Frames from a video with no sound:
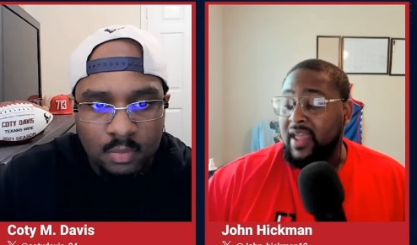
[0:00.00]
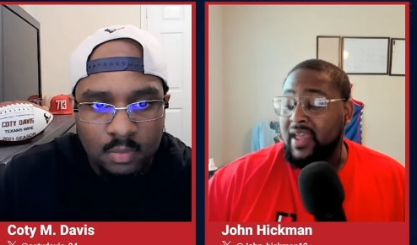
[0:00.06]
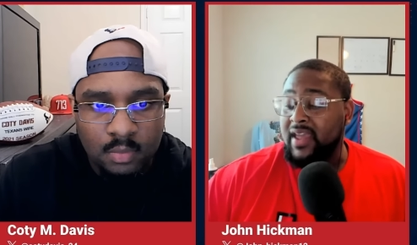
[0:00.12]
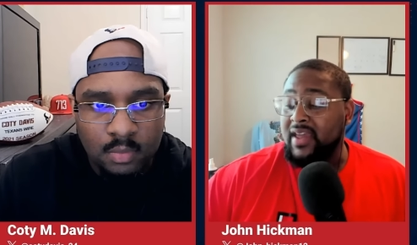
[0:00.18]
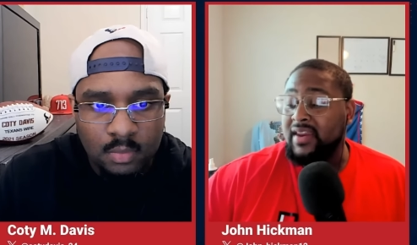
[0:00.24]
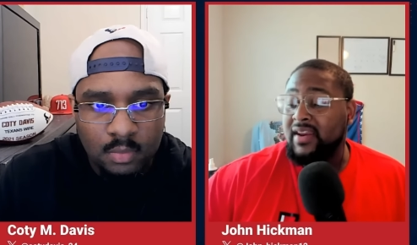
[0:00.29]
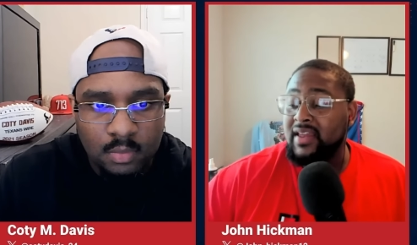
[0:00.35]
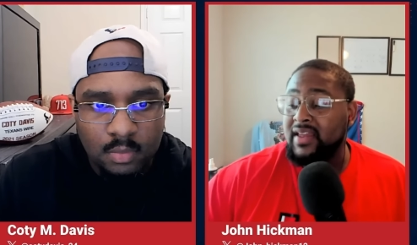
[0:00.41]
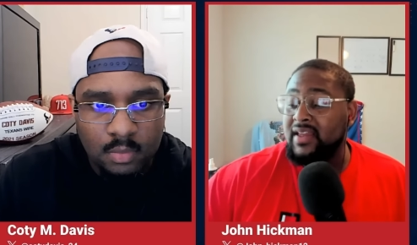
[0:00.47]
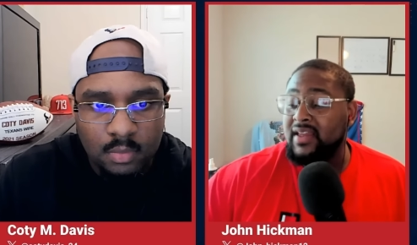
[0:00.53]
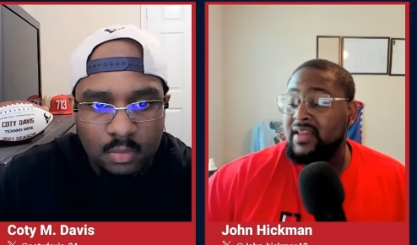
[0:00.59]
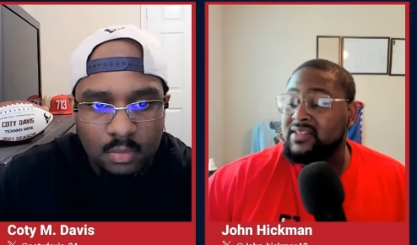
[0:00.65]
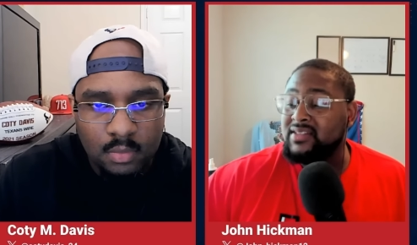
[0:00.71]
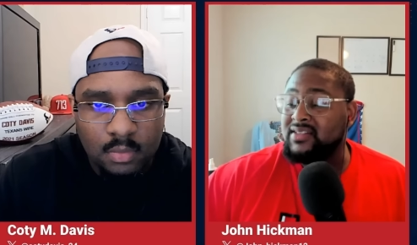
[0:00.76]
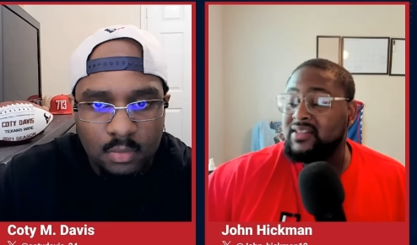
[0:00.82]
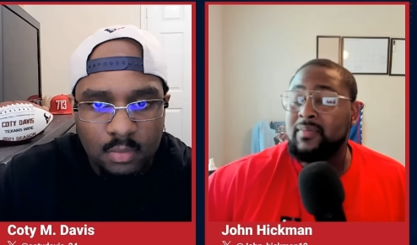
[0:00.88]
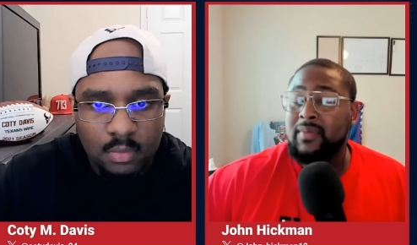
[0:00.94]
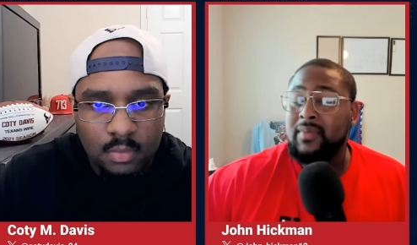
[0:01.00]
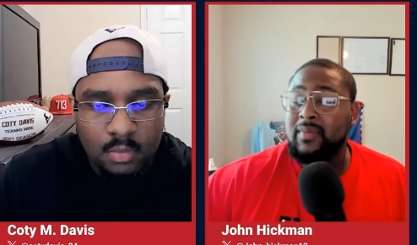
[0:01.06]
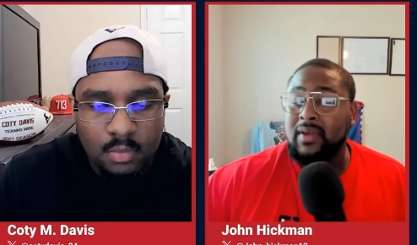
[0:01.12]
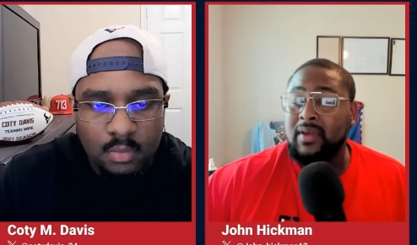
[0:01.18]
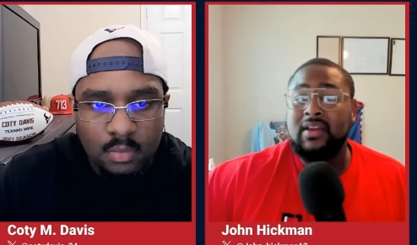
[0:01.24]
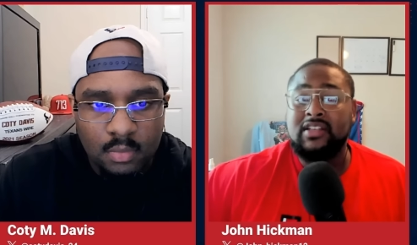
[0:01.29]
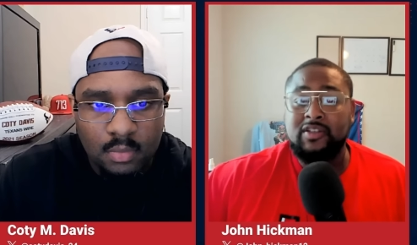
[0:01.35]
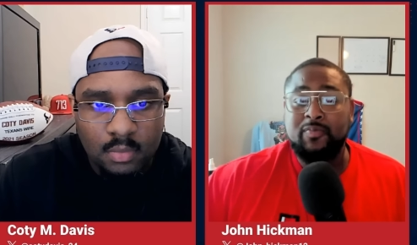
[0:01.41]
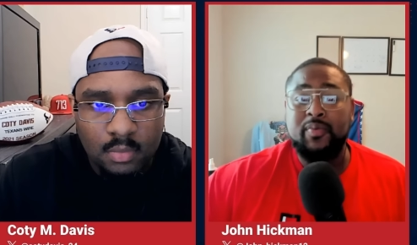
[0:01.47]
Speaker 1: It is some
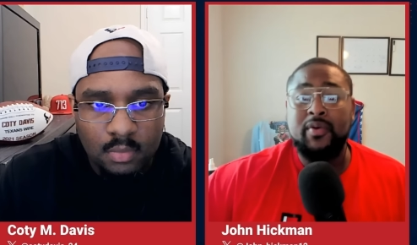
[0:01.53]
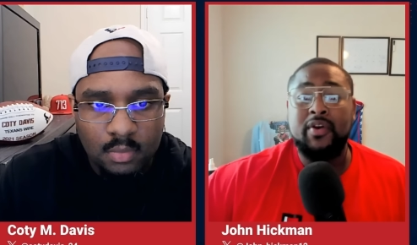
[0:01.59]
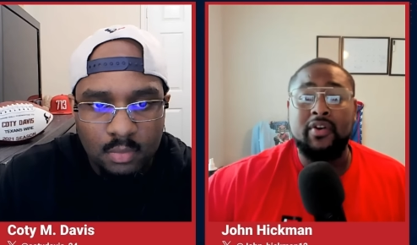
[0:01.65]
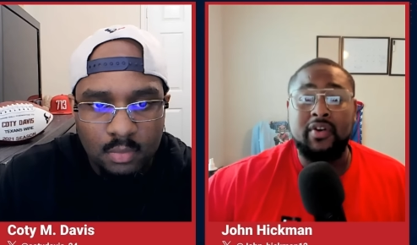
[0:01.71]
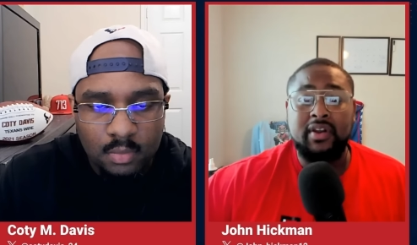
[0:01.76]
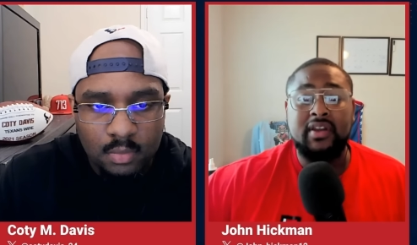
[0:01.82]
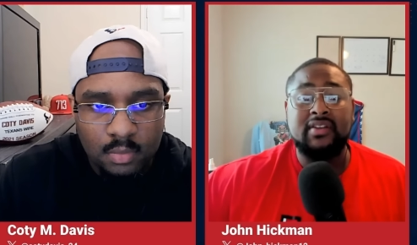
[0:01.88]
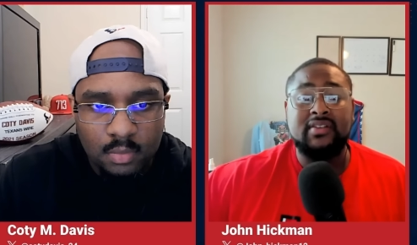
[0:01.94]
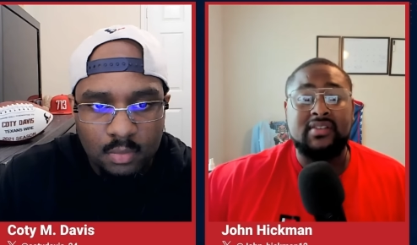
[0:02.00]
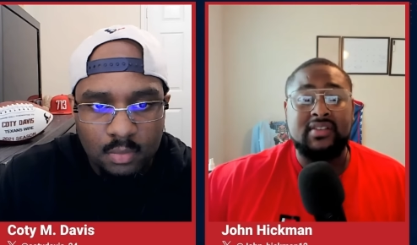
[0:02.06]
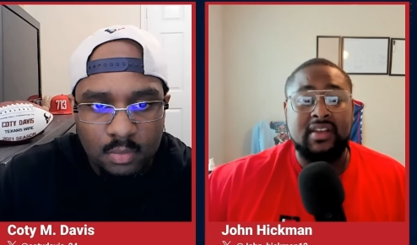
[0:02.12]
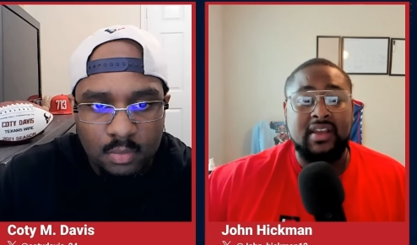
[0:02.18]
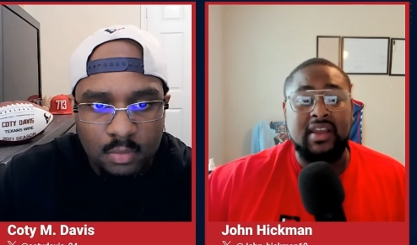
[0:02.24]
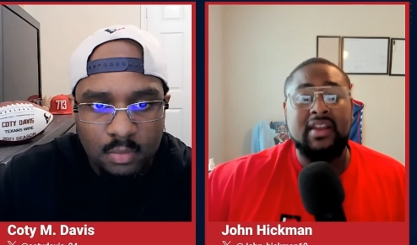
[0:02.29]
inexperience